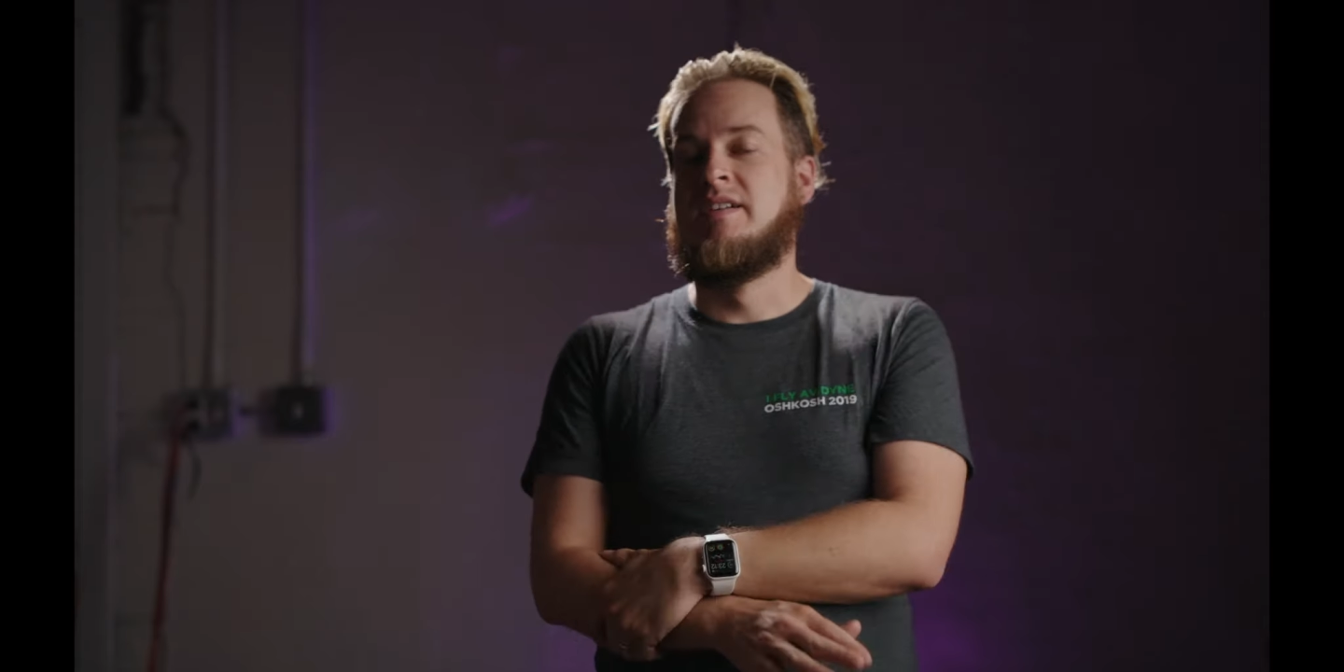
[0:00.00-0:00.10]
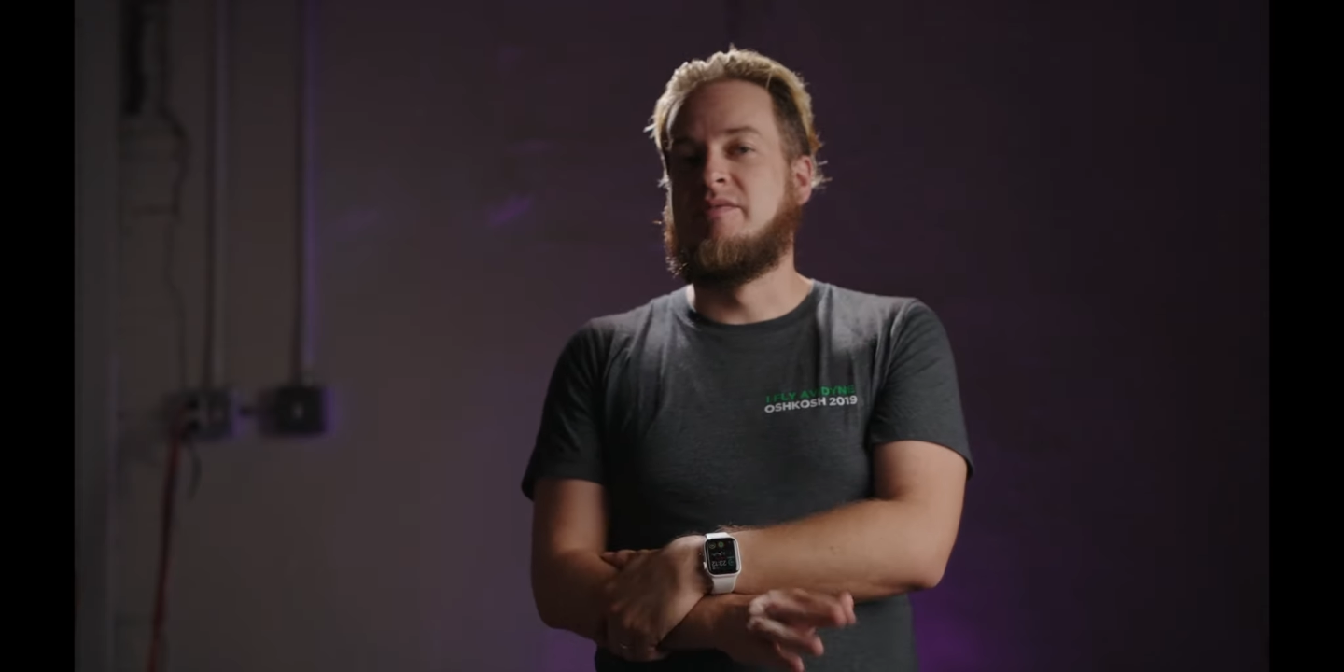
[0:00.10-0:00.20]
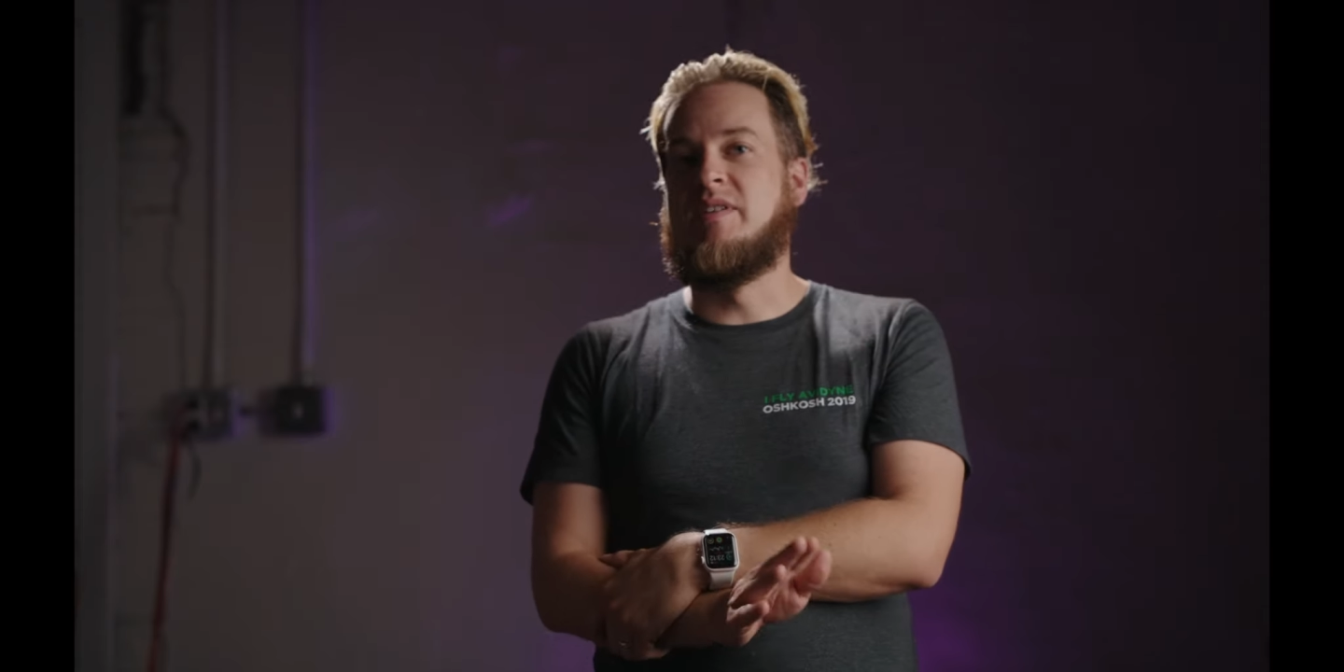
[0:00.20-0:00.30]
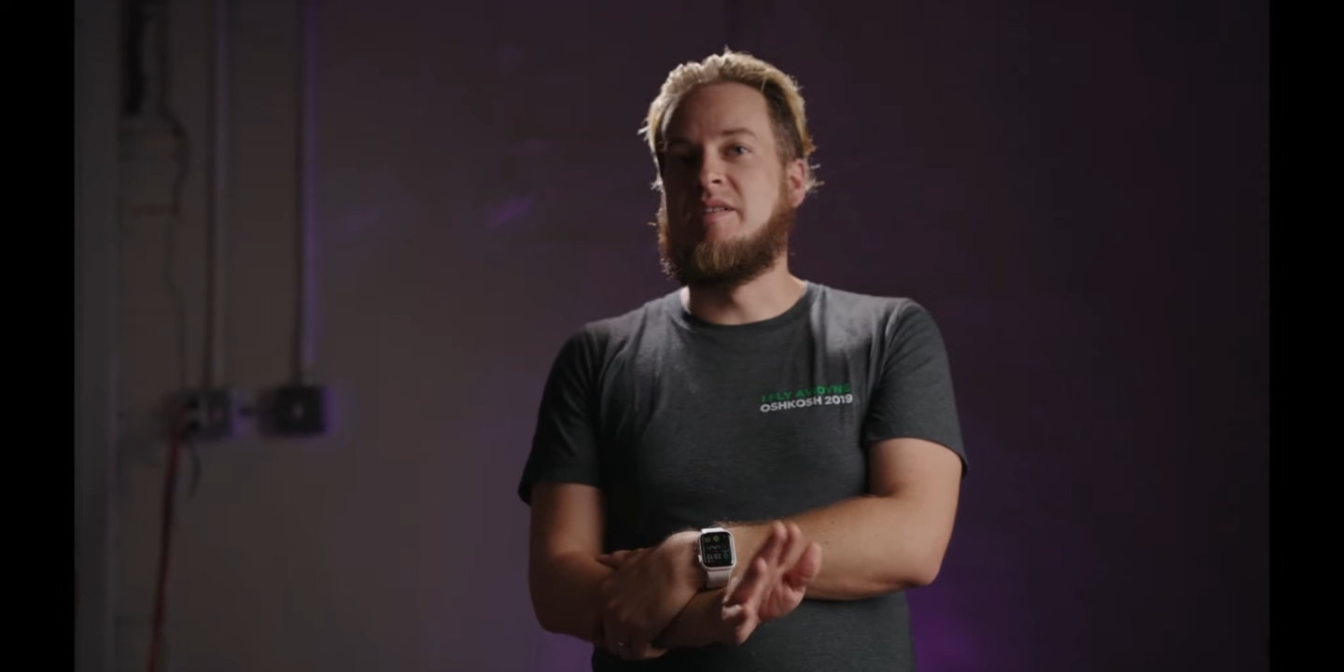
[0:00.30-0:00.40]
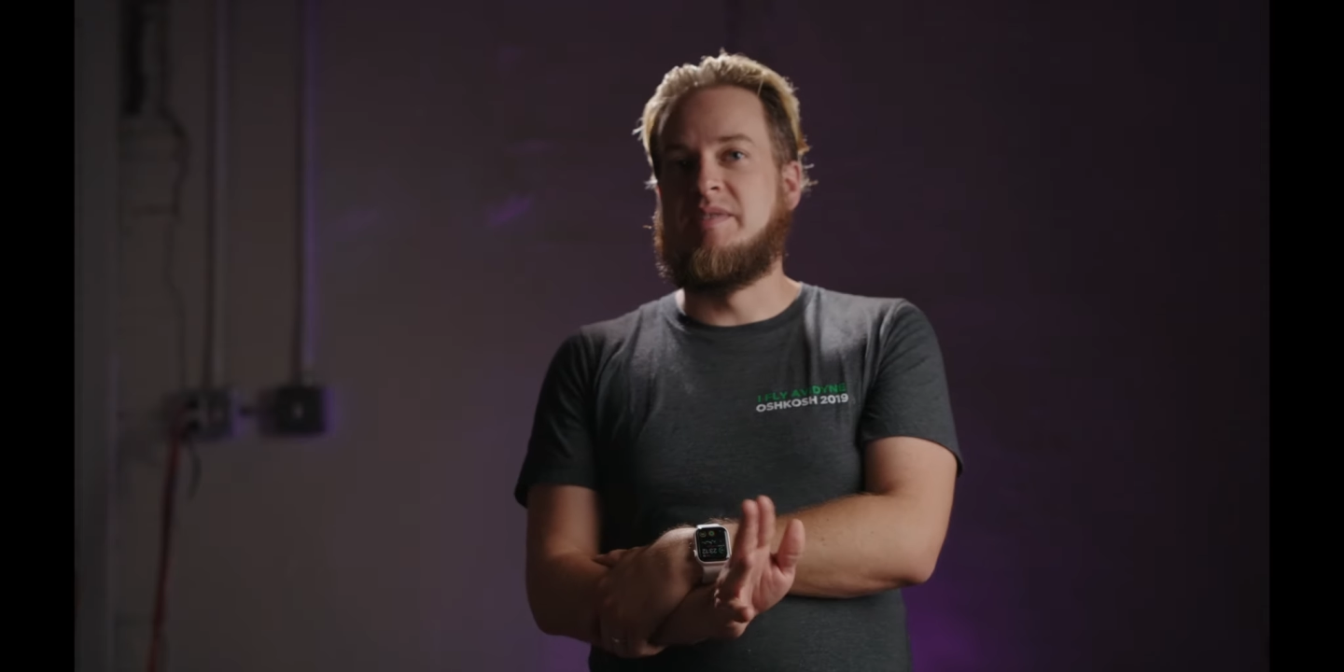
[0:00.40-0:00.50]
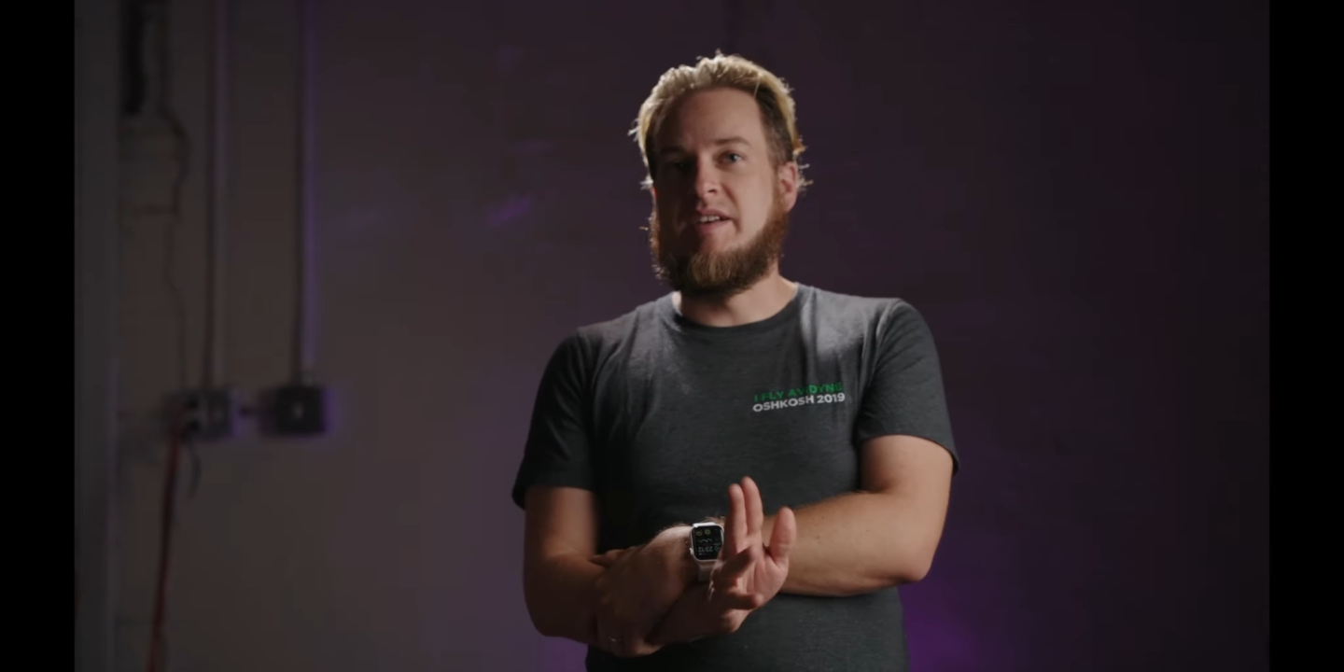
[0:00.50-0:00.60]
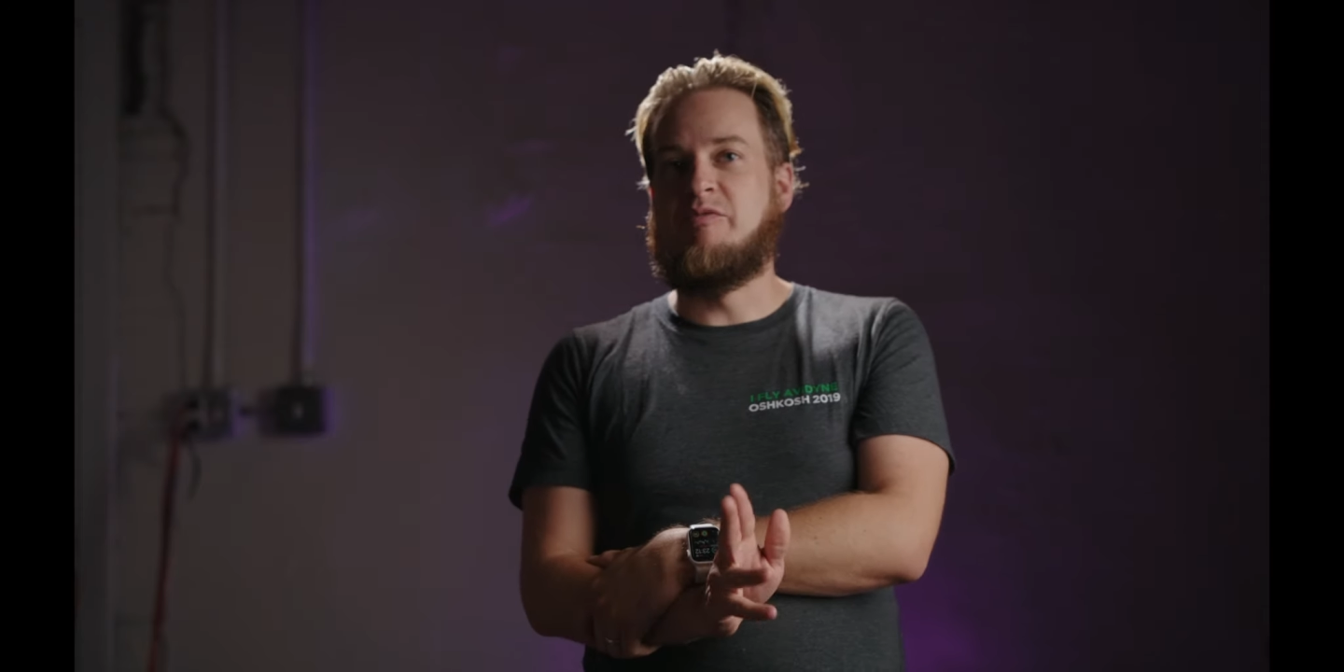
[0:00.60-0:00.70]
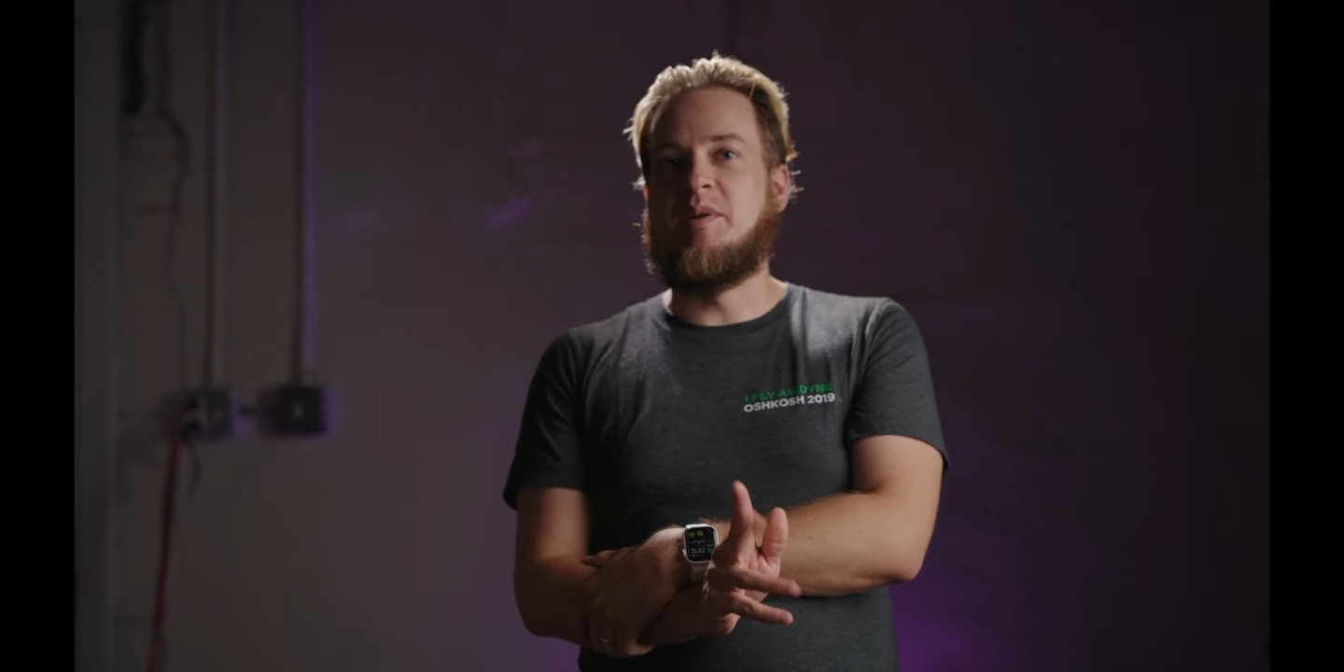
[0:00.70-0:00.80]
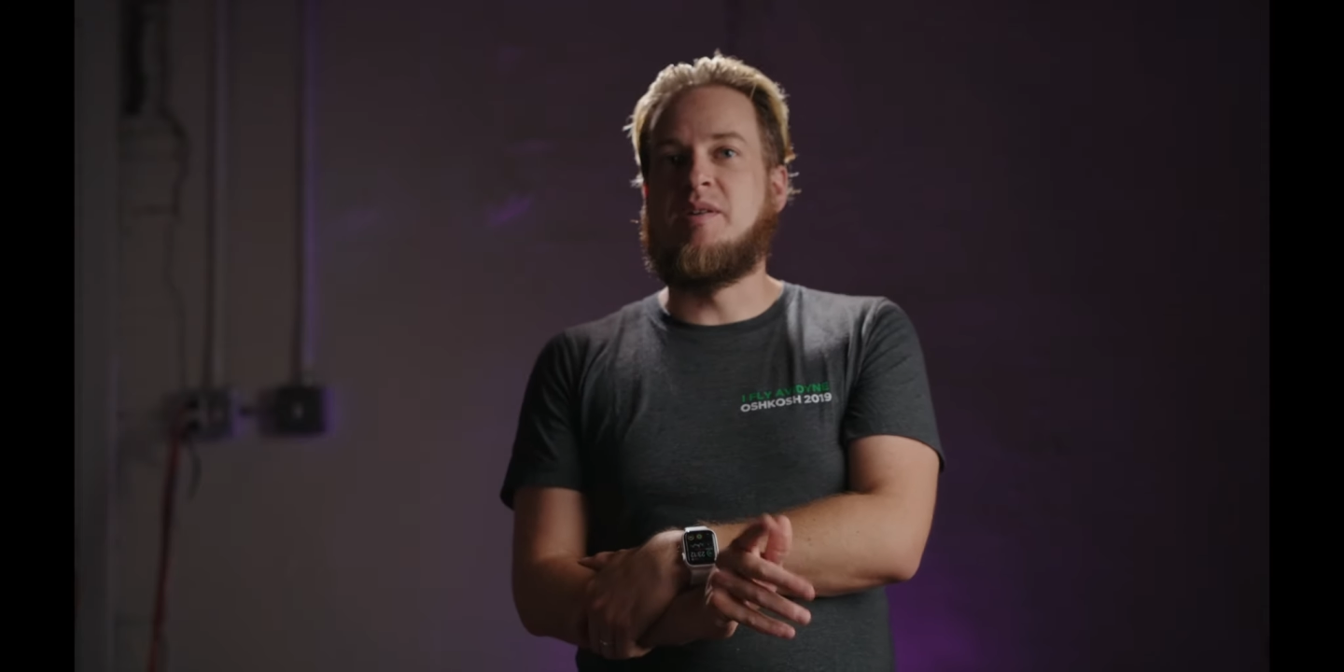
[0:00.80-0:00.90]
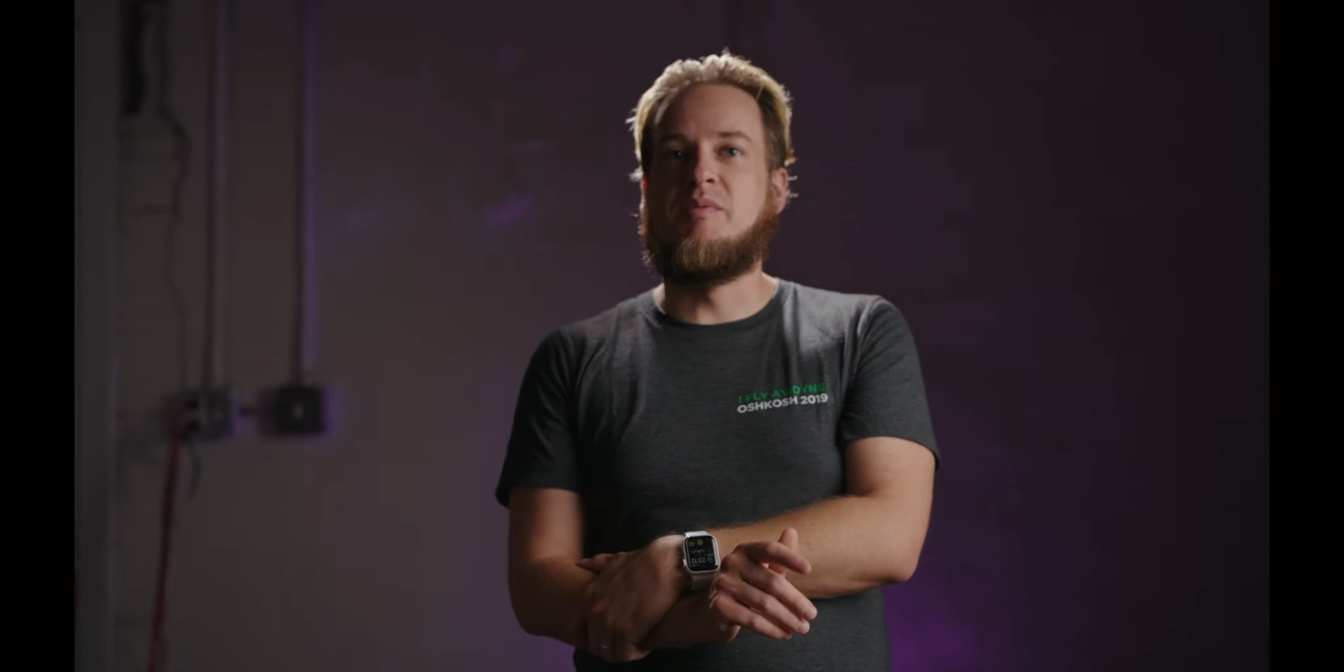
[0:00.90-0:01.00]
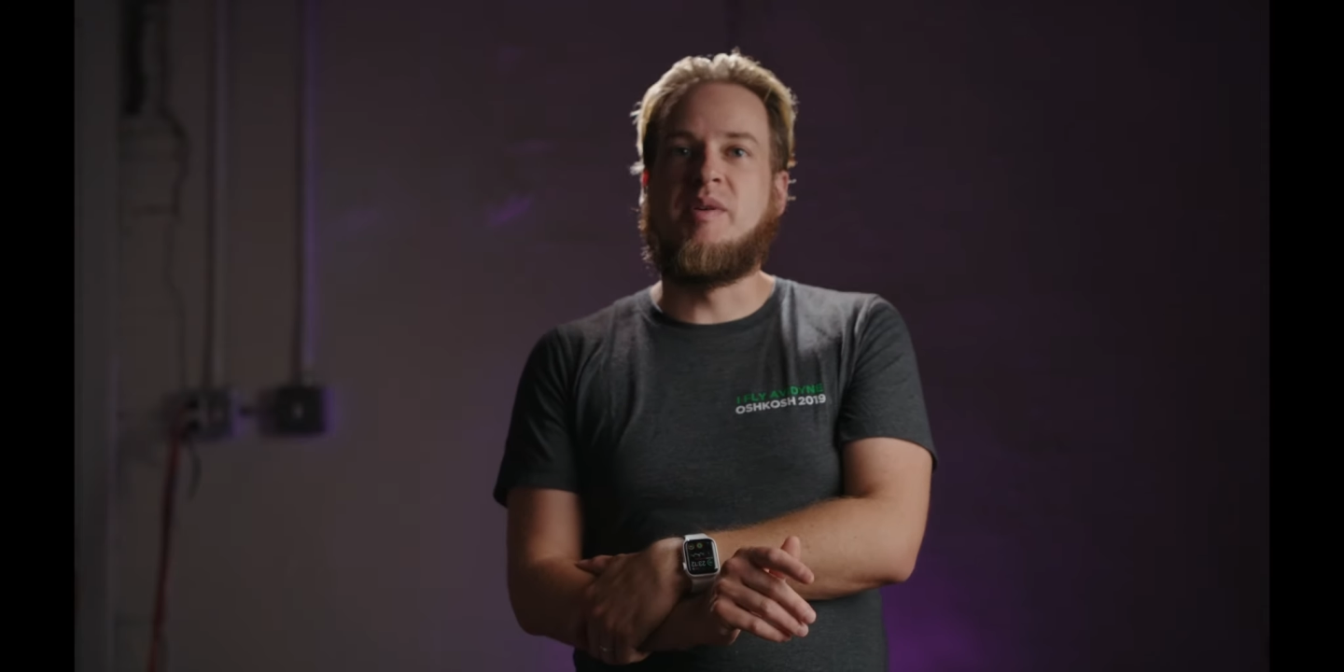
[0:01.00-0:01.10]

Infinity was the FBO